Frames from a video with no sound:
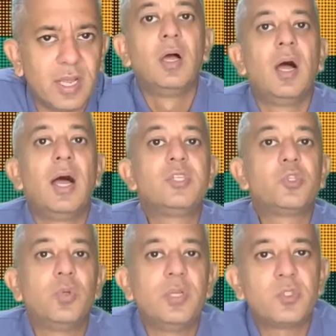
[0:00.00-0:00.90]
Hi
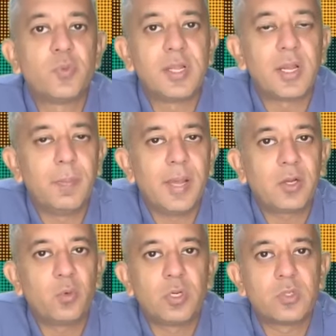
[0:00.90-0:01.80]
students, welcome back to
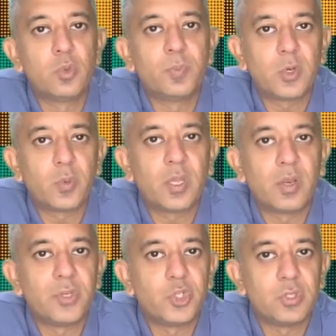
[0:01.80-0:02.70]
our super quick
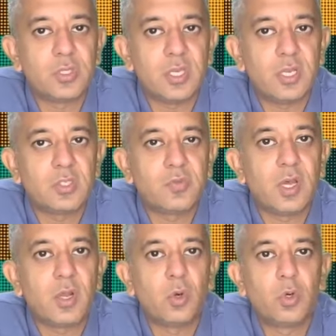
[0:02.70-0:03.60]
revision series. We are
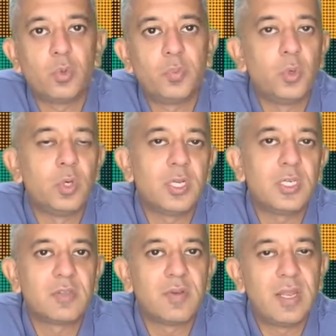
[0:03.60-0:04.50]
on to Porter's
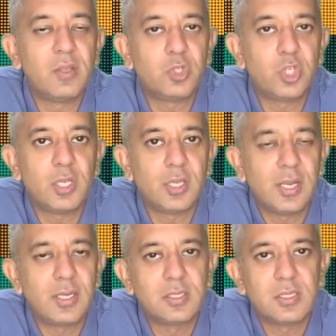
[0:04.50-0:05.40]
value chain
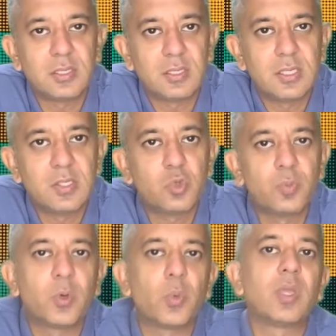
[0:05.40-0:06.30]
analysis. These super
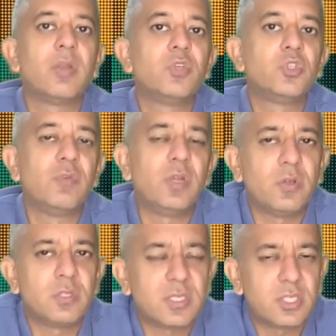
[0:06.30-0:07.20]
quick revision videos
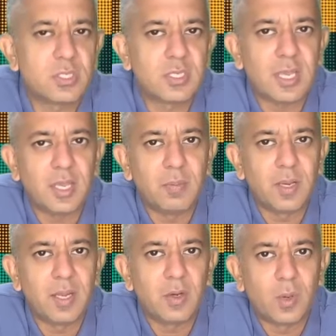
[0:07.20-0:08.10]
are just aimed
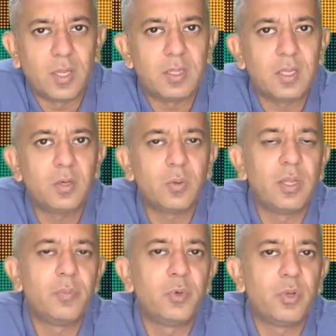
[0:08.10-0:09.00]
at one thing, to help
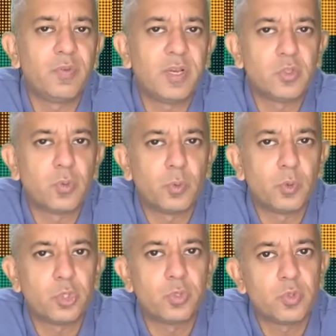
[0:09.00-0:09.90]
you to revise your
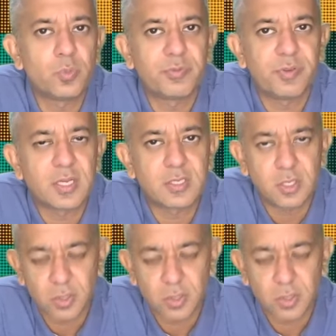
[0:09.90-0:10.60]
portion super fast.